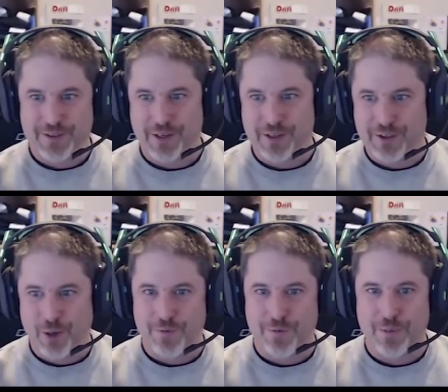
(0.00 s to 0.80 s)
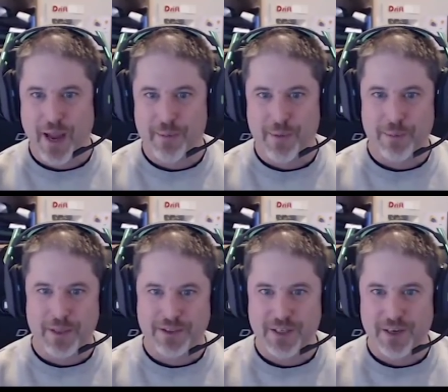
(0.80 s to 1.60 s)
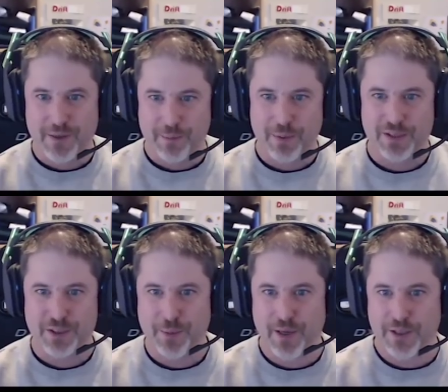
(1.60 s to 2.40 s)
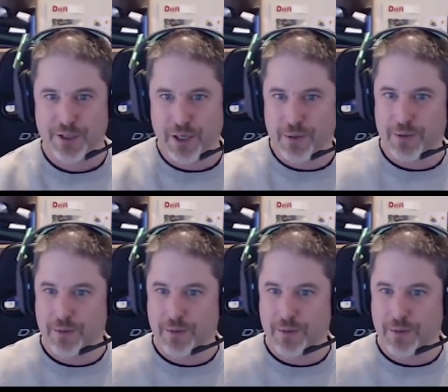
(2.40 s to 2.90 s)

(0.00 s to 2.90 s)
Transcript: Douglas Cole from Gaming Ballistic. Pleasure to be on your show.